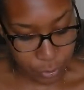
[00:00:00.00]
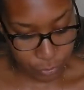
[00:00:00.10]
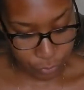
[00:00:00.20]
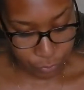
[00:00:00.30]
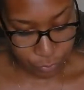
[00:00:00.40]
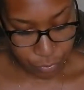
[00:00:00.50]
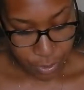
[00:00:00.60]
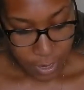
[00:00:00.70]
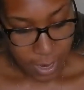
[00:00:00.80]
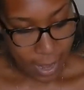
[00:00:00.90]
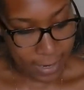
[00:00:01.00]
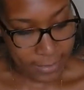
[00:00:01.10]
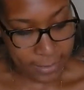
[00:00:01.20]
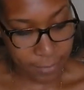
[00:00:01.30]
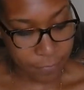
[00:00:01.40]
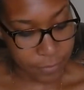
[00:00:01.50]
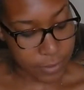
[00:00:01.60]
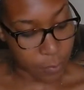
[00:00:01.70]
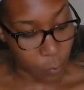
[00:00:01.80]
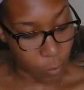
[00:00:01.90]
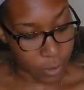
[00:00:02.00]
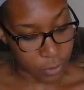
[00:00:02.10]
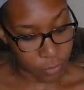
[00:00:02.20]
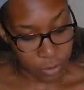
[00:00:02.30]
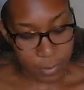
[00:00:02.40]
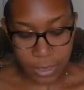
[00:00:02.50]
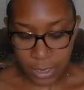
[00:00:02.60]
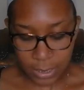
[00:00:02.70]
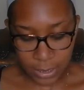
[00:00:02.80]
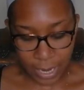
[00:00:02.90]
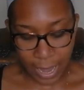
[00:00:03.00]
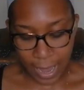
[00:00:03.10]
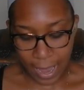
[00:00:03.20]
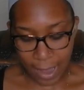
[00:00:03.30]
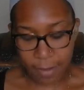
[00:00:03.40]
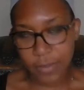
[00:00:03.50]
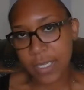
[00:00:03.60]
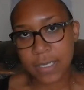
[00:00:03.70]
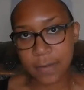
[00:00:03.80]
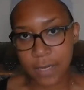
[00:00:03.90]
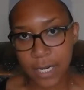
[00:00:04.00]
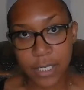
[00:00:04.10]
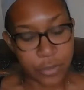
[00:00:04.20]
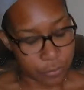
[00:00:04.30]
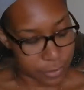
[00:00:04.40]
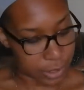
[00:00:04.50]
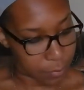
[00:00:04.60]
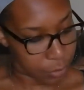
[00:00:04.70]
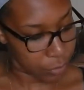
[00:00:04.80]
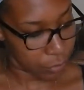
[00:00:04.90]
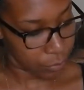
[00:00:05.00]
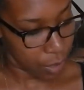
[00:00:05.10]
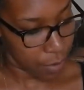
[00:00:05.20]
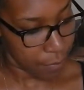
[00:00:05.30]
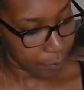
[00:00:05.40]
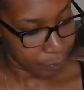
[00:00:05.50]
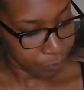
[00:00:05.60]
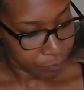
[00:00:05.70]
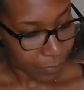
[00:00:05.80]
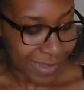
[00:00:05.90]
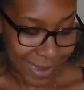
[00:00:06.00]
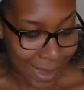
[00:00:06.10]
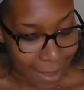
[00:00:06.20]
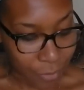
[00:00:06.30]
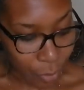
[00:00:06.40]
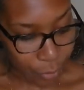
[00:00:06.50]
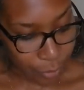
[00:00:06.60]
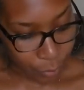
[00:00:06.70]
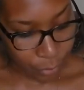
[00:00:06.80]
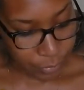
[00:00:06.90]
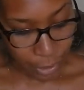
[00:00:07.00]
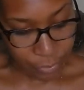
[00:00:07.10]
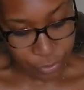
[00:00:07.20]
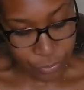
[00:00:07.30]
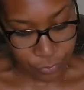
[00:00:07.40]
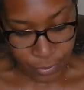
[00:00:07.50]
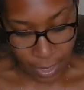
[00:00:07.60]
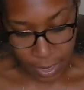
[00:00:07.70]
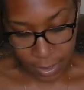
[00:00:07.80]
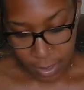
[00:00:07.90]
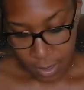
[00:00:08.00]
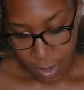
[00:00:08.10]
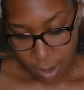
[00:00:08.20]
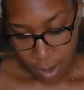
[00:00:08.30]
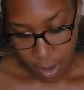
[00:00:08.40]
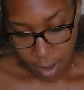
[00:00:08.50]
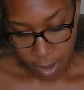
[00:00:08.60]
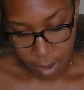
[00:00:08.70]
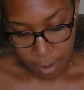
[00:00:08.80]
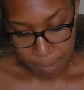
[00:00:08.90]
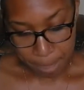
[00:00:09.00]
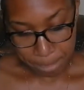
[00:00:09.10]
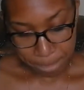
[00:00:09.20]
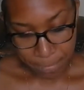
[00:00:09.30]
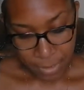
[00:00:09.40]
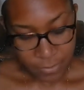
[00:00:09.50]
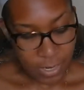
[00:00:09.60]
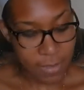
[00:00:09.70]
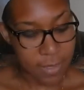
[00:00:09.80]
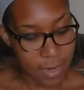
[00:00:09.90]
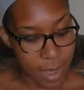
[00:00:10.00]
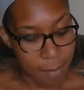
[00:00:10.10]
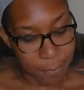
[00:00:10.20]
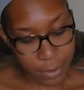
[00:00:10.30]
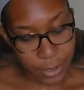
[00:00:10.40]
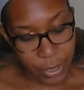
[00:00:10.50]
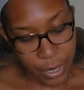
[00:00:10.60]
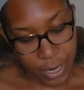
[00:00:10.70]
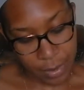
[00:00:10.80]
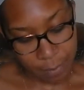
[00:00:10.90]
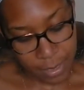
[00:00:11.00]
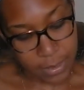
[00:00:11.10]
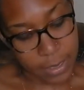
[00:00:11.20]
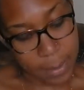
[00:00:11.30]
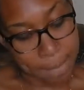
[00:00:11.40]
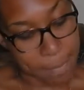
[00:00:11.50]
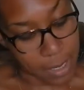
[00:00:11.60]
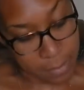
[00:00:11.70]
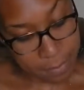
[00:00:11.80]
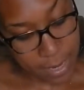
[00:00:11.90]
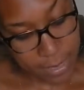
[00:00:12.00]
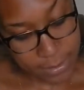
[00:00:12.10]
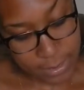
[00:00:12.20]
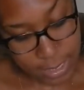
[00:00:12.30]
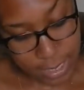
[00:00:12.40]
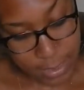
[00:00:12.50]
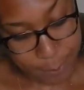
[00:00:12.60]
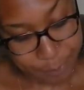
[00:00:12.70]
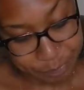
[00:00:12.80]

2. I got stuff for step 1 and 3, but luckily I have like stuff that I can use for step 2. Like I have coconut oil, so I'll just use that. So I think I'm gonna go ahead and make like a mud mask tonight.